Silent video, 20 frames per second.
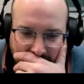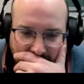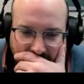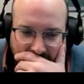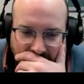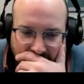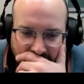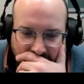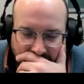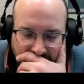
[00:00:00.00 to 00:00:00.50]

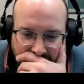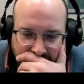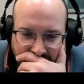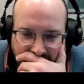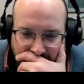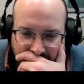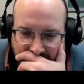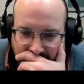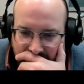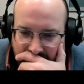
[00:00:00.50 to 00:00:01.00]

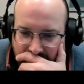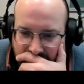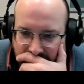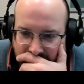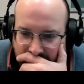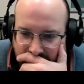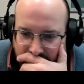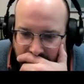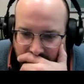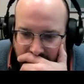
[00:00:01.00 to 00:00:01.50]
And
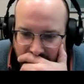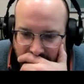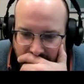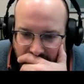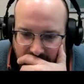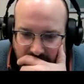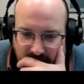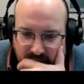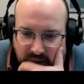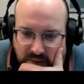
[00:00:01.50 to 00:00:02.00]
let's switch
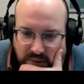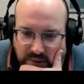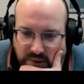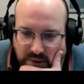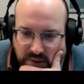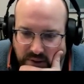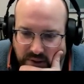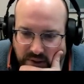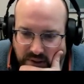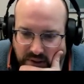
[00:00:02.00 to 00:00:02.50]

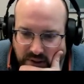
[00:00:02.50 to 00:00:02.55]
views